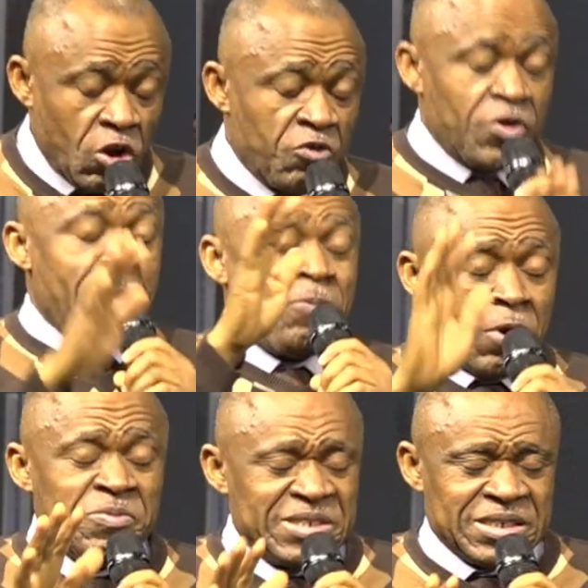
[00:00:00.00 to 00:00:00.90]
of your
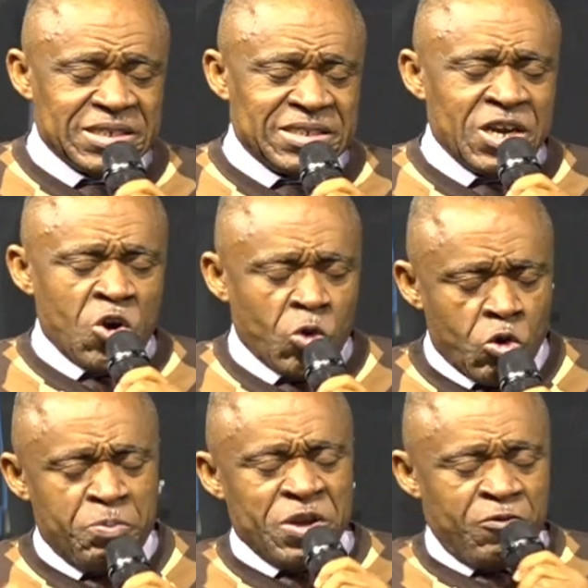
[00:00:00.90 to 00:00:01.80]
promises
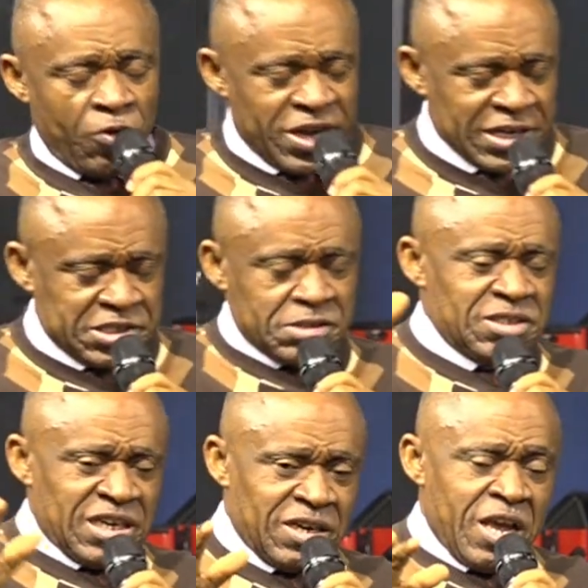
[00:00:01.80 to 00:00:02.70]
will be for your
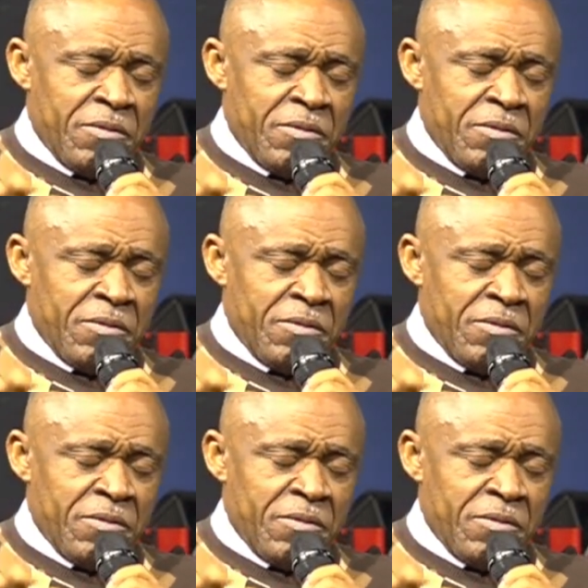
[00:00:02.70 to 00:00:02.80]
children.